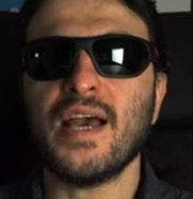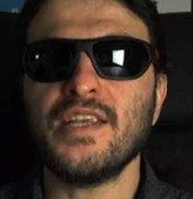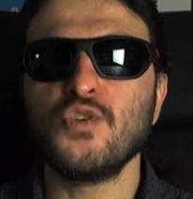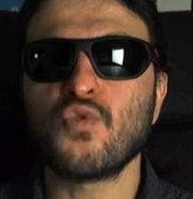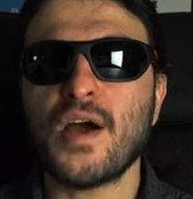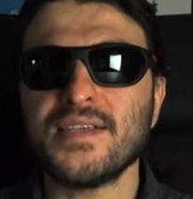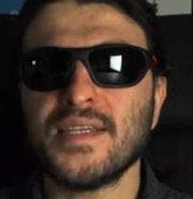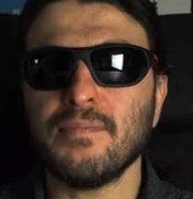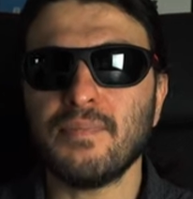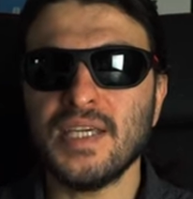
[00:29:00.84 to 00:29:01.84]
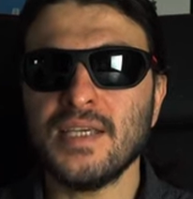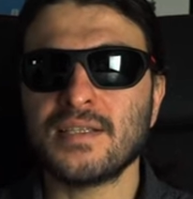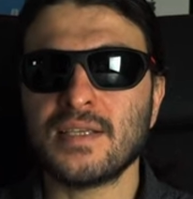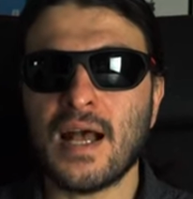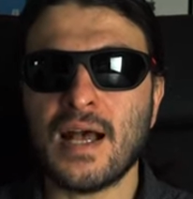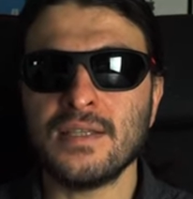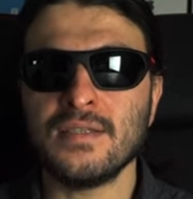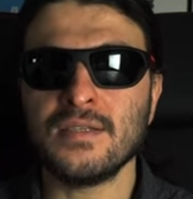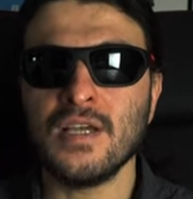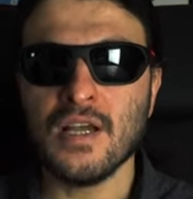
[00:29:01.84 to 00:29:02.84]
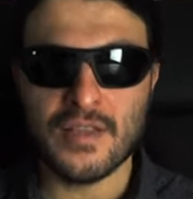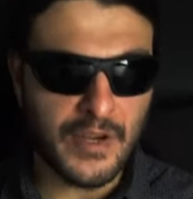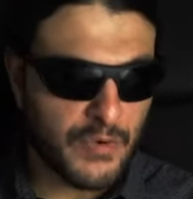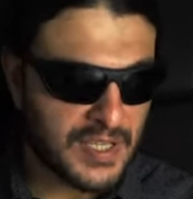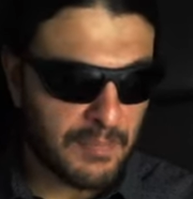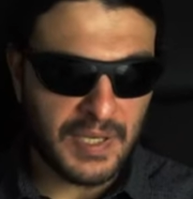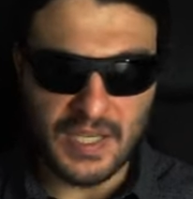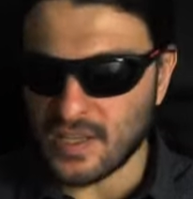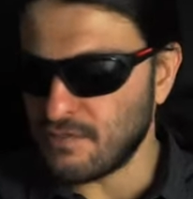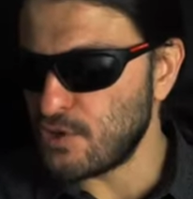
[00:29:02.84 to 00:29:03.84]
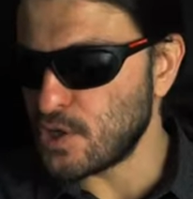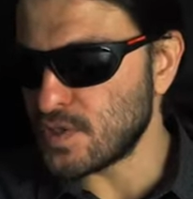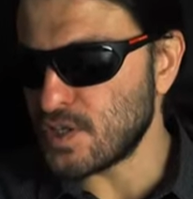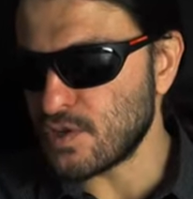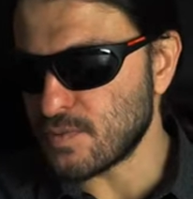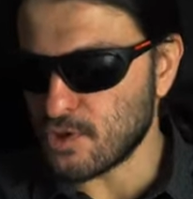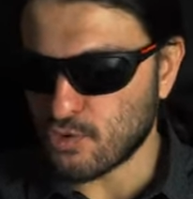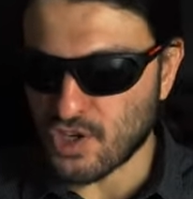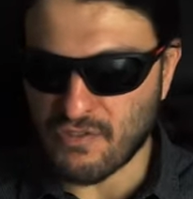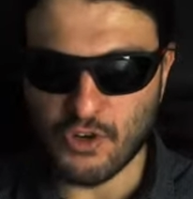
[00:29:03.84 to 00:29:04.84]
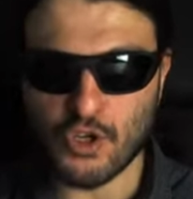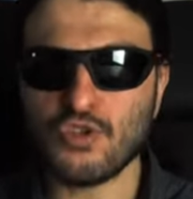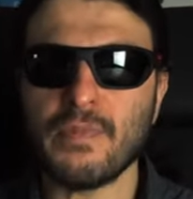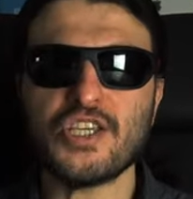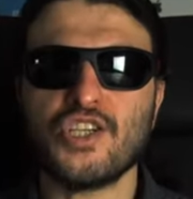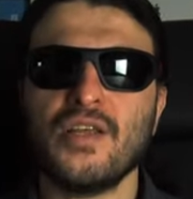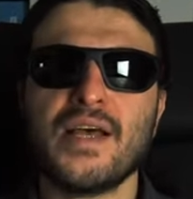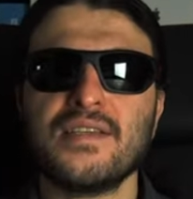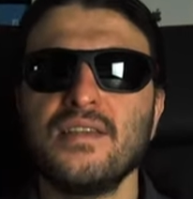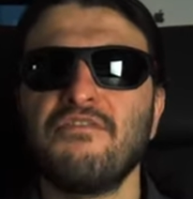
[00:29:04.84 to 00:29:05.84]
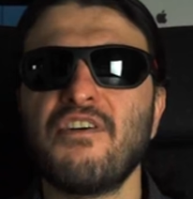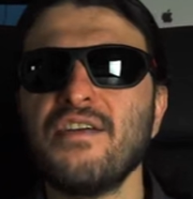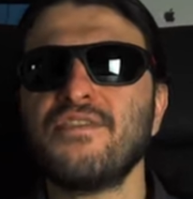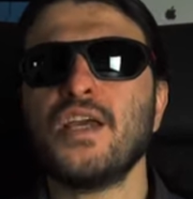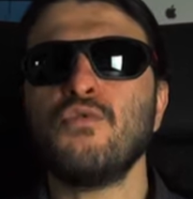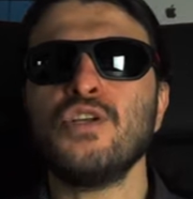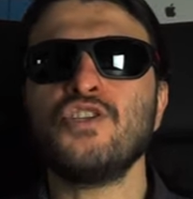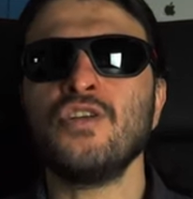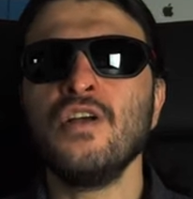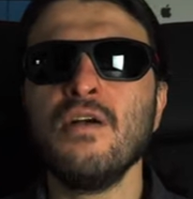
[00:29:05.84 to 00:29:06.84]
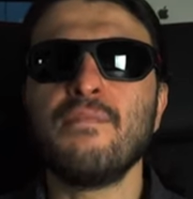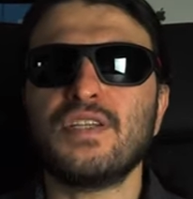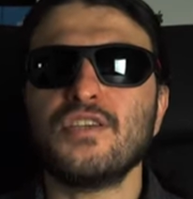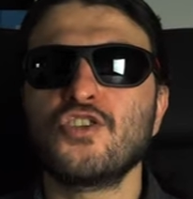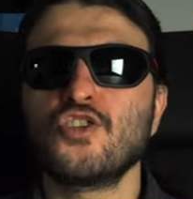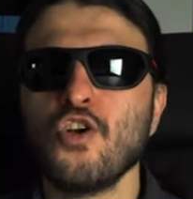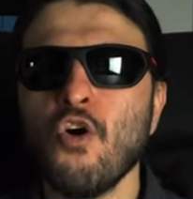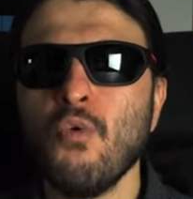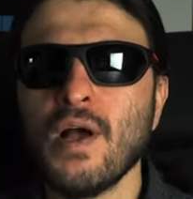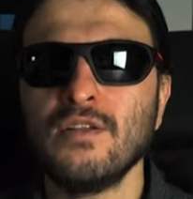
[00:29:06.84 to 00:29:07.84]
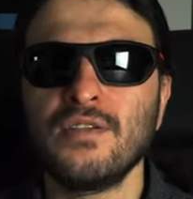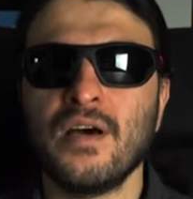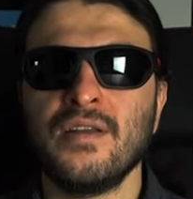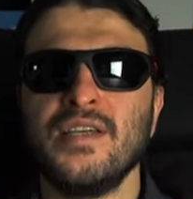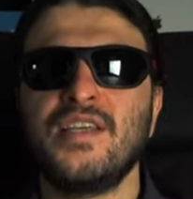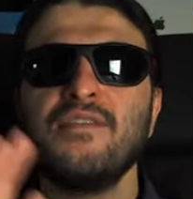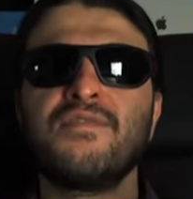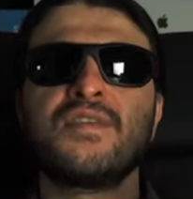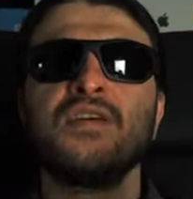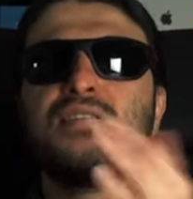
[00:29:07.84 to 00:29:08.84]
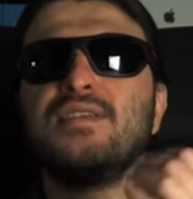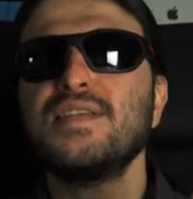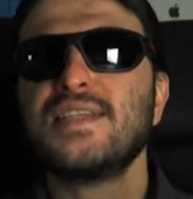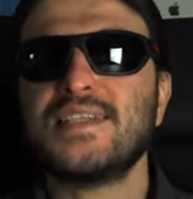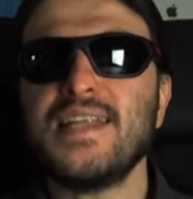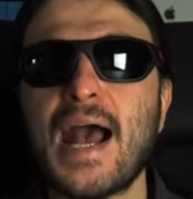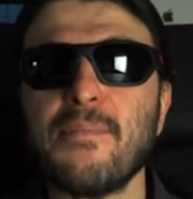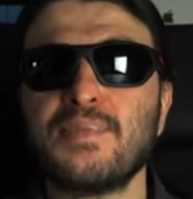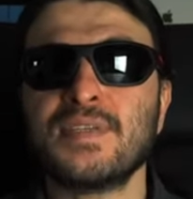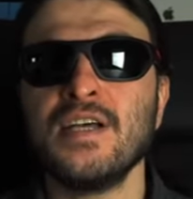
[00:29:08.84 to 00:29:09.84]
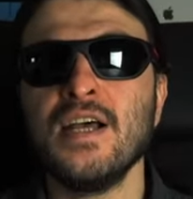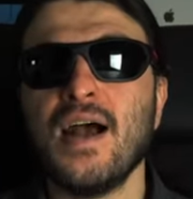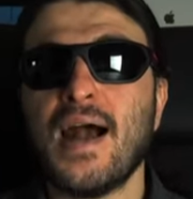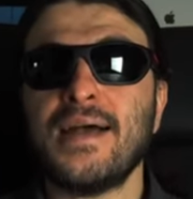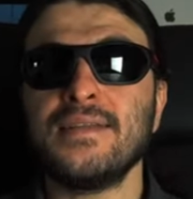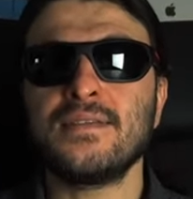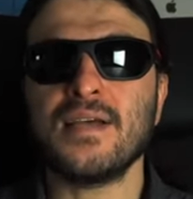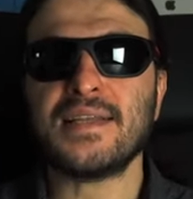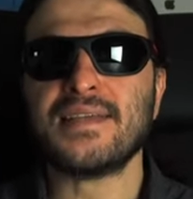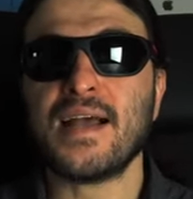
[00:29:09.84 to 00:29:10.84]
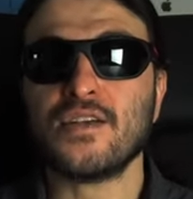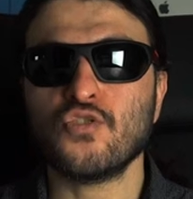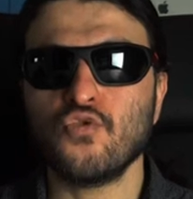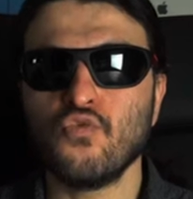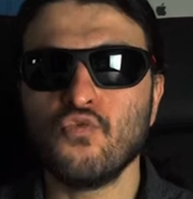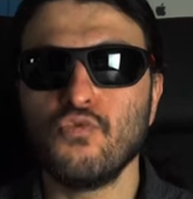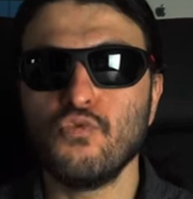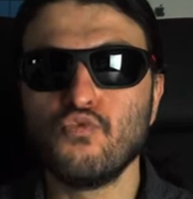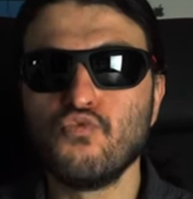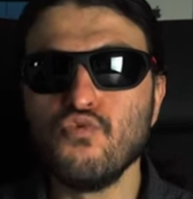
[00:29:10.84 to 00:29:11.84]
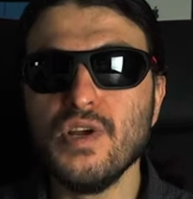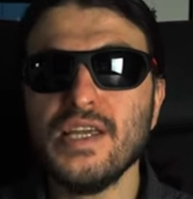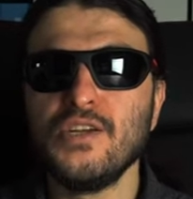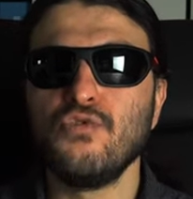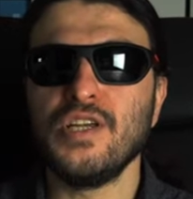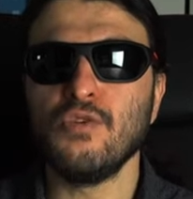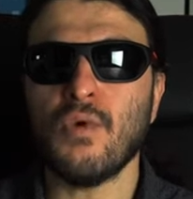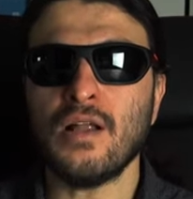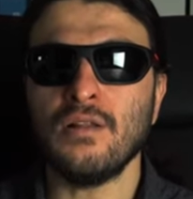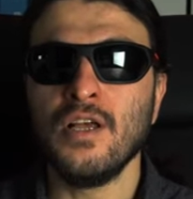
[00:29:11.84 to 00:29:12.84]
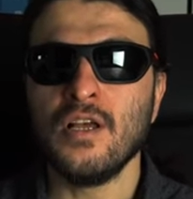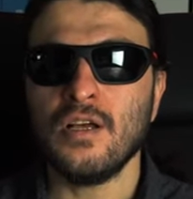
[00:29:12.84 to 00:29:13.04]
get any rising peaks, and there is a peak in the frequency response, which I forgot to mention, that's in the 5K region, but it's so well done. It gives snaps and attacks really well,